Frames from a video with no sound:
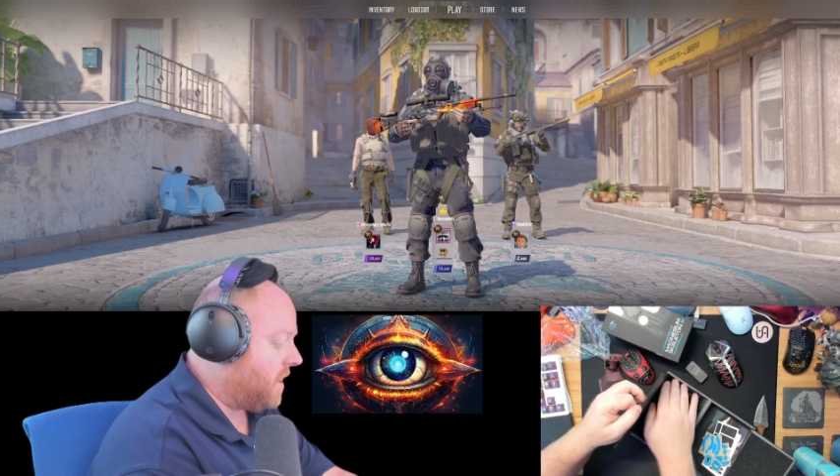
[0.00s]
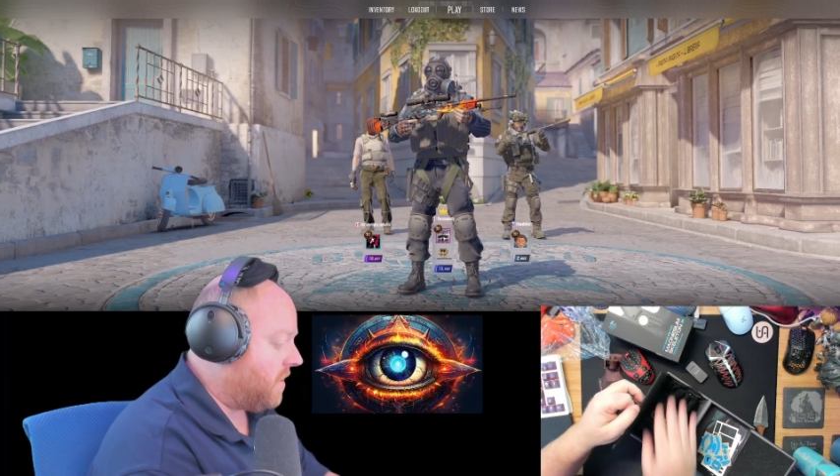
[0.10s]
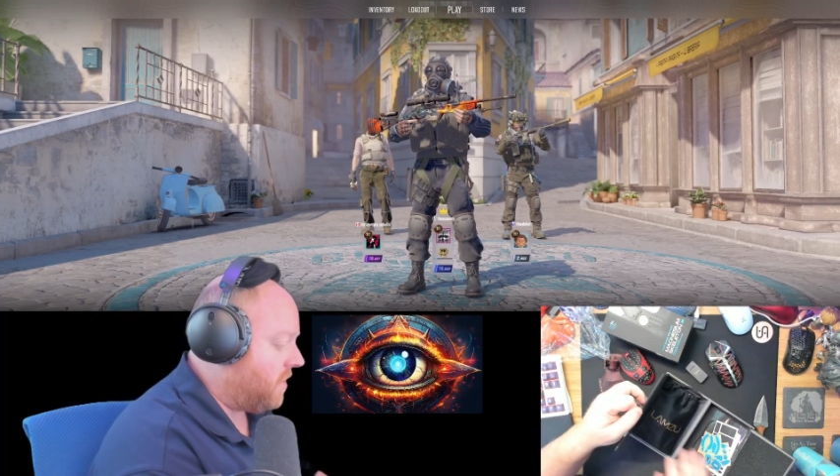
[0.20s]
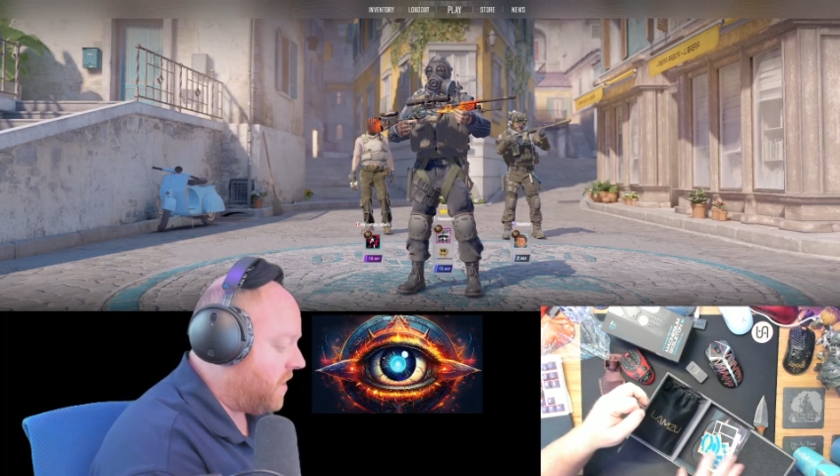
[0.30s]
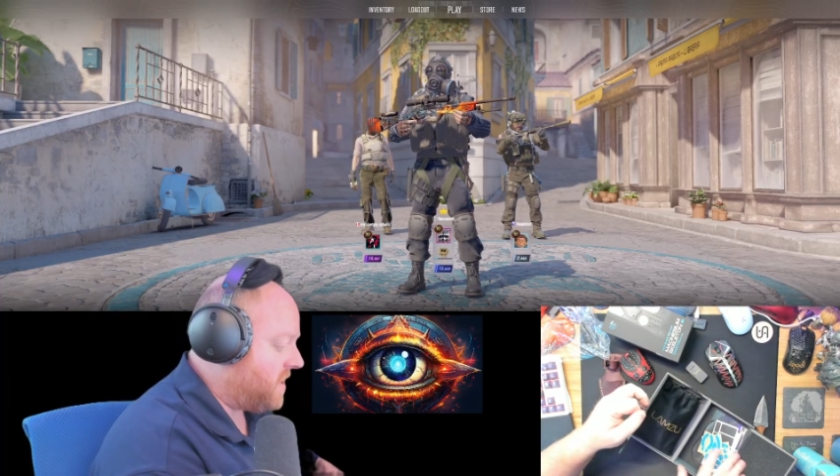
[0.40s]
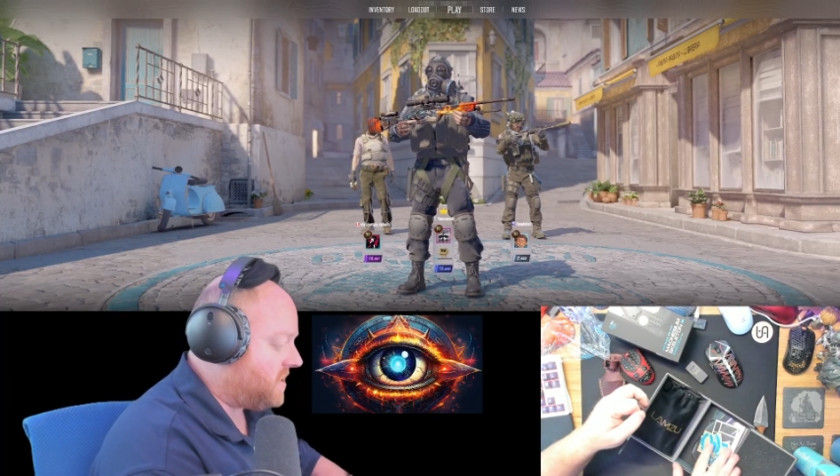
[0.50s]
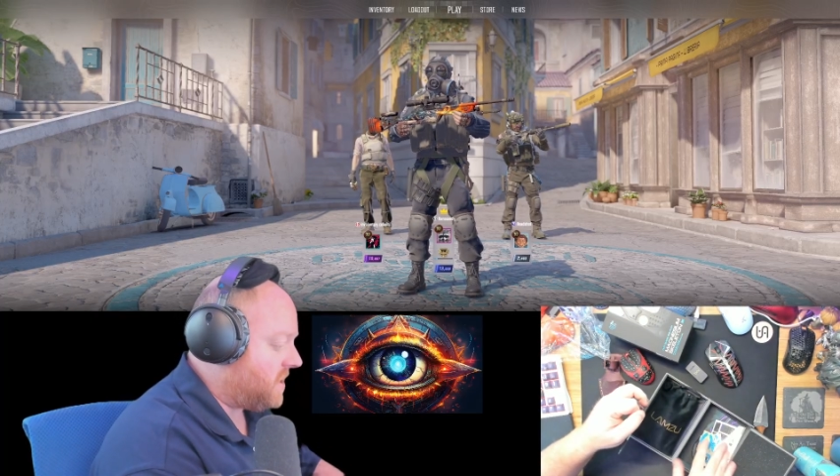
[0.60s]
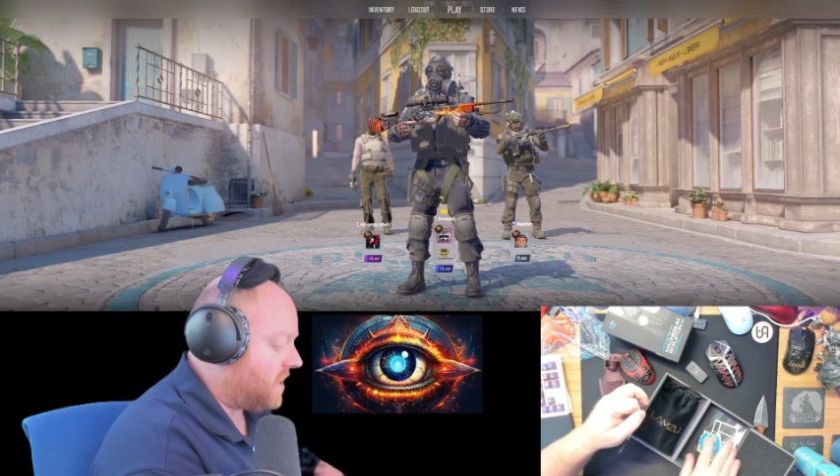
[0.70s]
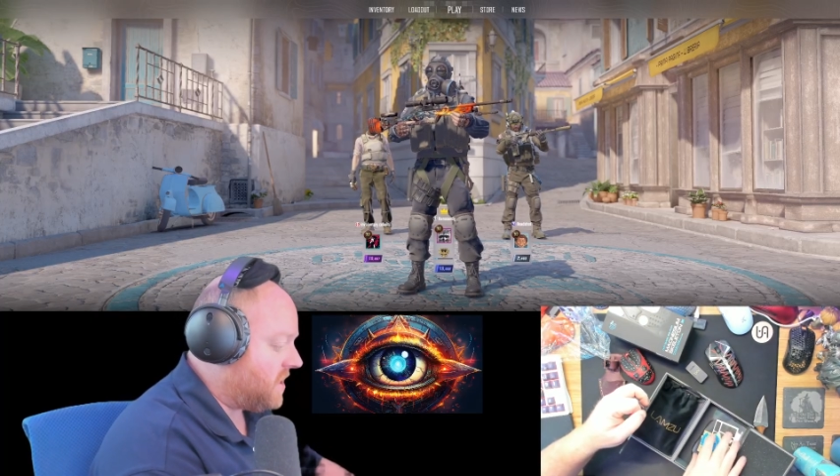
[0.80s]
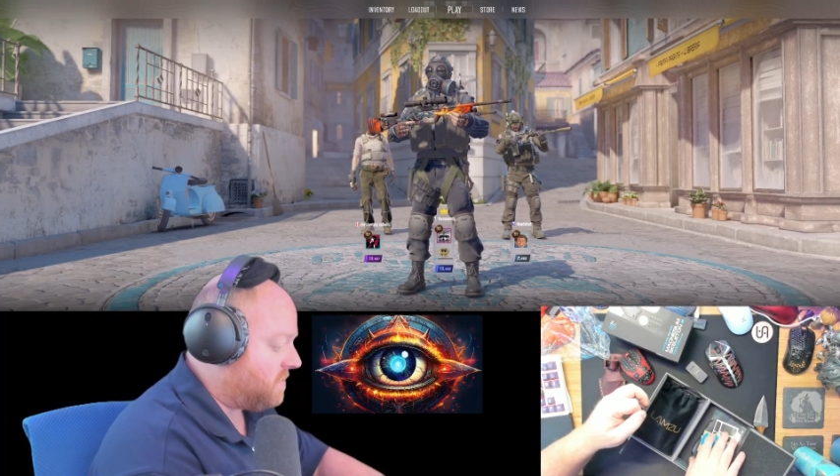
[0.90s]
This
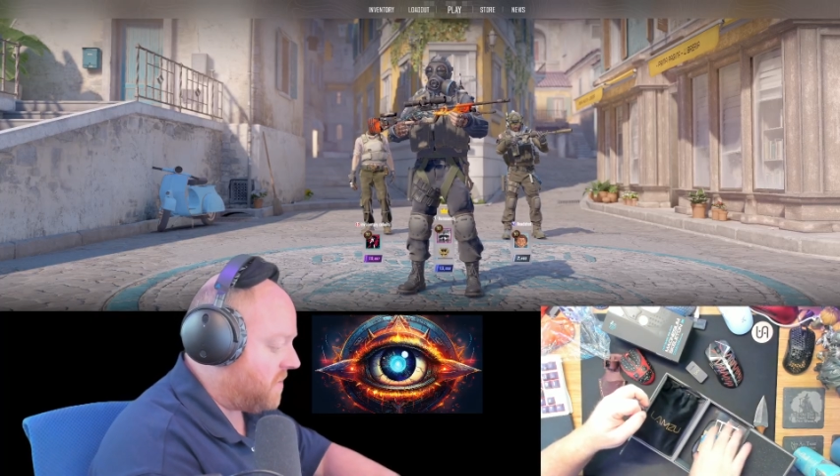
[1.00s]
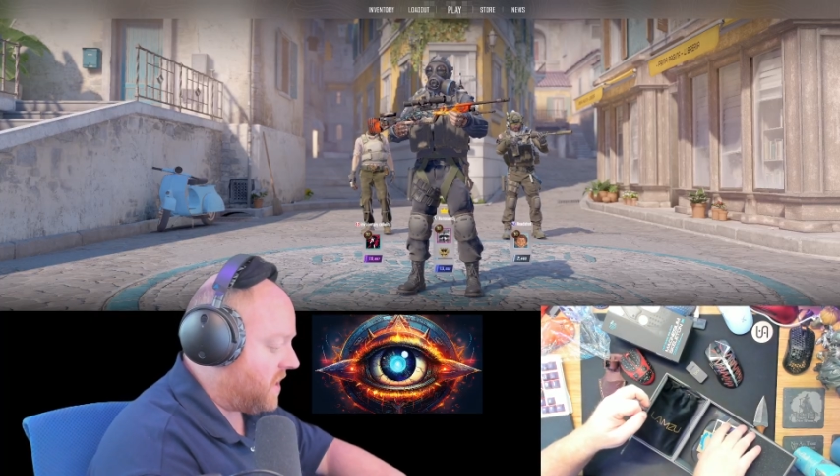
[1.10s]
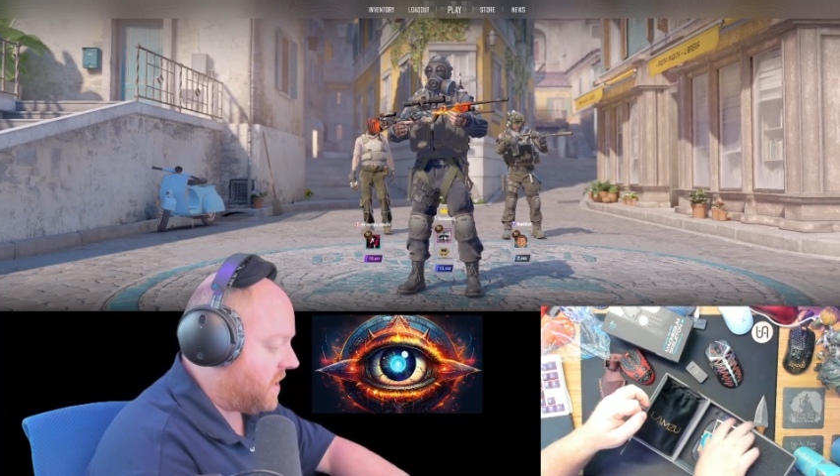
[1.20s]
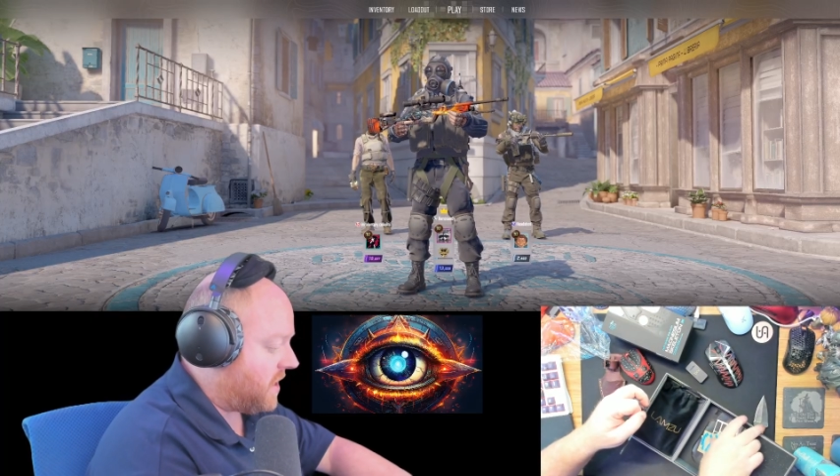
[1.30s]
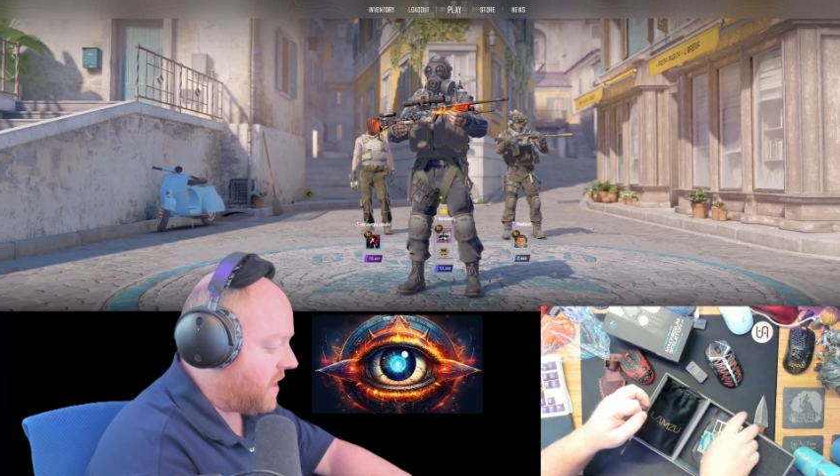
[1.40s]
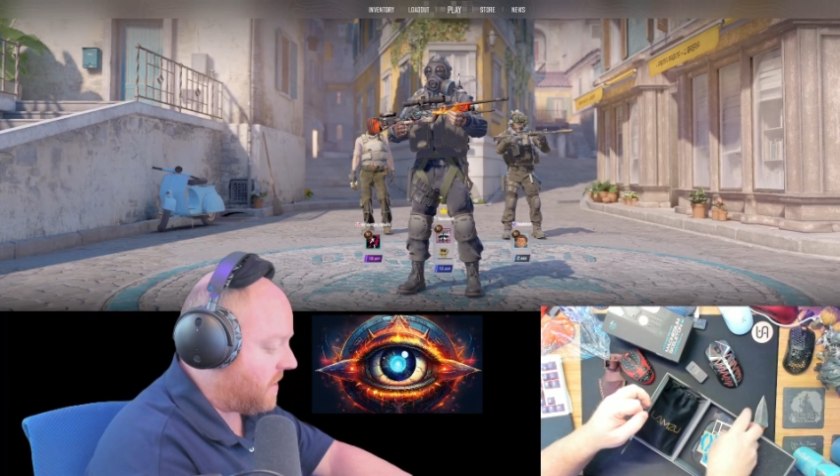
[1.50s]
has been.